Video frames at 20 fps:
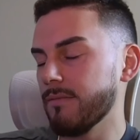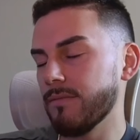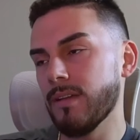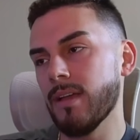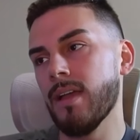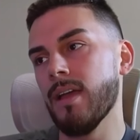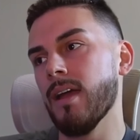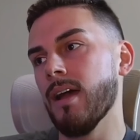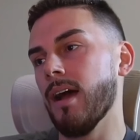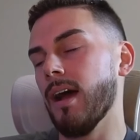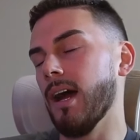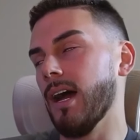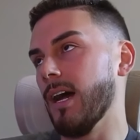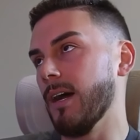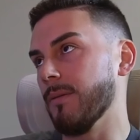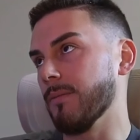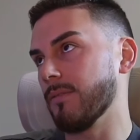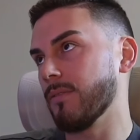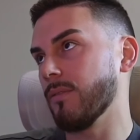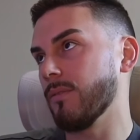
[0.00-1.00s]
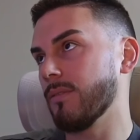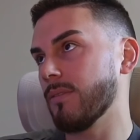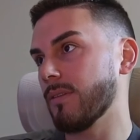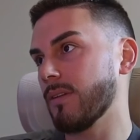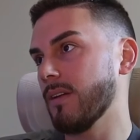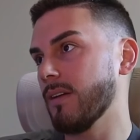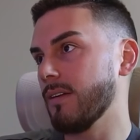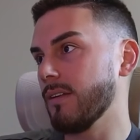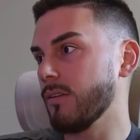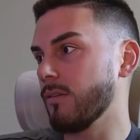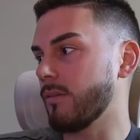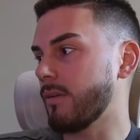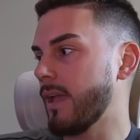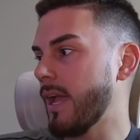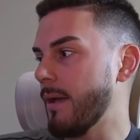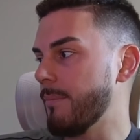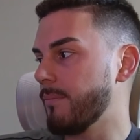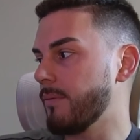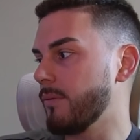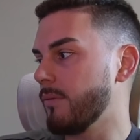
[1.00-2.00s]
So it was a good little
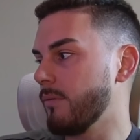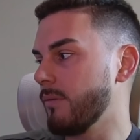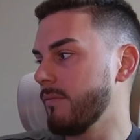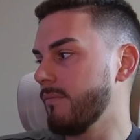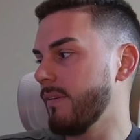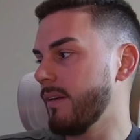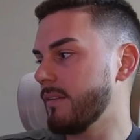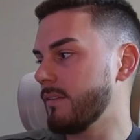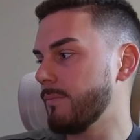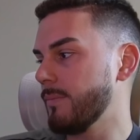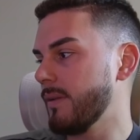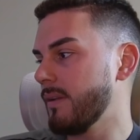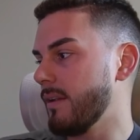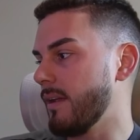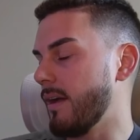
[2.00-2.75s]
capital investment.